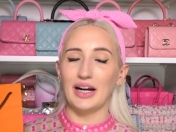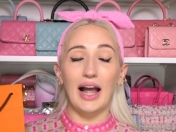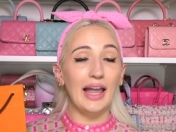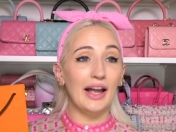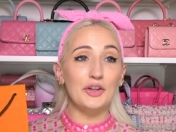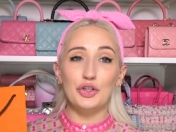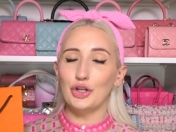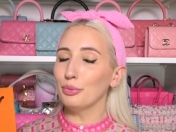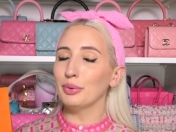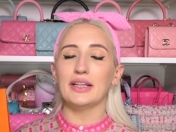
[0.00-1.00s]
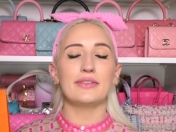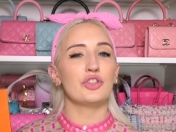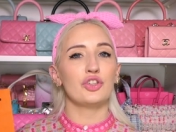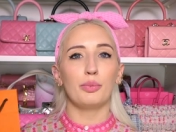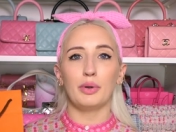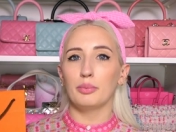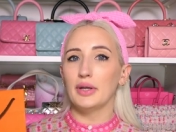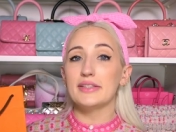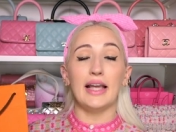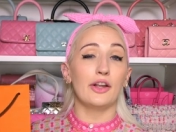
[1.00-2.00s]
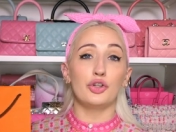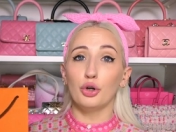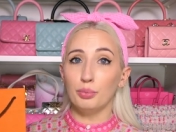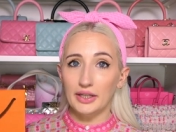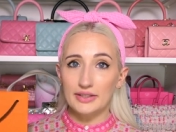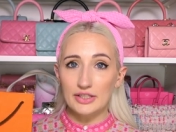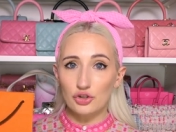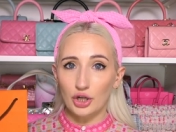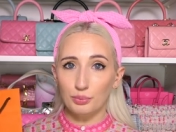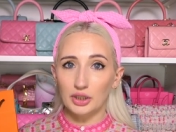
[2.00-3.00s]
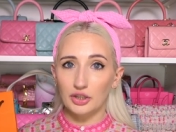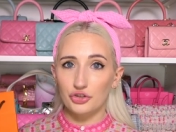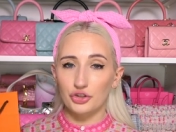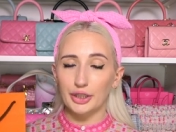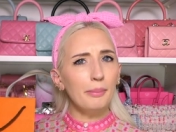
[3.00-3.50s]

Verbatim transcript: I had no plans to shop Hermes. I had no plans to shop luxury.